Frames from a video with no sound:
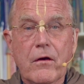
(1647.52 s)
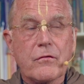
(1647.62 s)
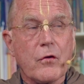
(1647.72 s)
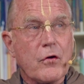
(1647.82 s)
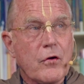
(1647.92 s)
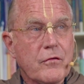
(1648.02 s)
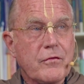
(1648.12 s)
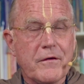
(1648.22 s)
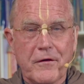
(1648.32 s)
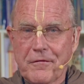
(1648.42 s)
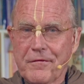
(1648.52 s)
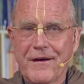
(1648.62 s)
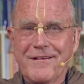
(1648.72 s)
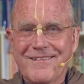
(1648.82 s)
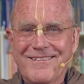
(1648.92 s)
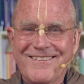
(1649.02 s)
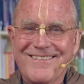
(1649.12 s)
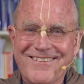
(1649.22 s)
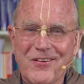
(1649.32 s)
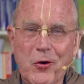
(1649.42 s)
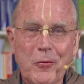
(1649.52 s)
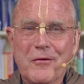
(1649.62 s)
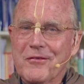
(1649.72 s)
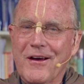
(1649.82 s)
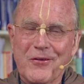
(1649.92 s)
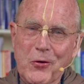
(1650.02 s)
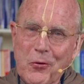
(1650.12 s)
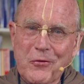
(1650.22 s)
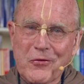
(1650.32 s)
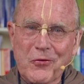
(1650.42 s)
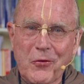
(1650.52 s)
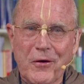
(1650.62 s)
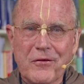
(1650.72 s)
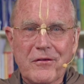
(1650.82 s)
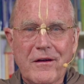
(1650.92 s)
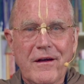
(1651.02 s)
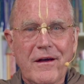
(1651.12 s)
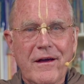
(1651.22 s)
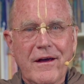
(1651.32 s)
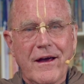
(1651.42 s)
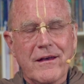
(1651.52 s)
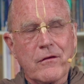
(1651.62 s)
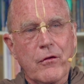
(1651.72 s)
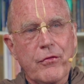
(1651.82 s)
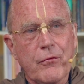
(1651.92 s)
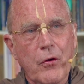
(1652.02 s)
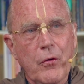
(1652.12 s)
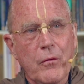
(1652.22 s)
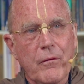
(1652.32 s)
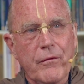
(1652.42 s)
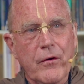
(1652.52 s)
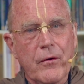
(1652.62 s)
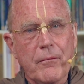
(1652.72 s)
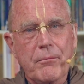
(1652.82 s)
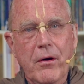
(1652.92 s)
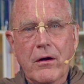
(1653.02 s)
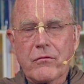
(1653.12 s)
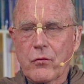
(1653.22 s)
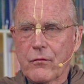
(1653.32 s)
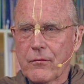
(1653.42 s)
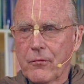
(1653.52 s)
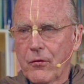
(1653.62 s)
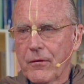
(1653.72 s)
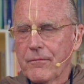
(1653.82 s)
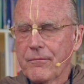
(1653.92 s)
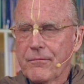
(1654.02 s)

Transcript: So cursing their fate, the gopis had no other choice than to throw their pots overboard.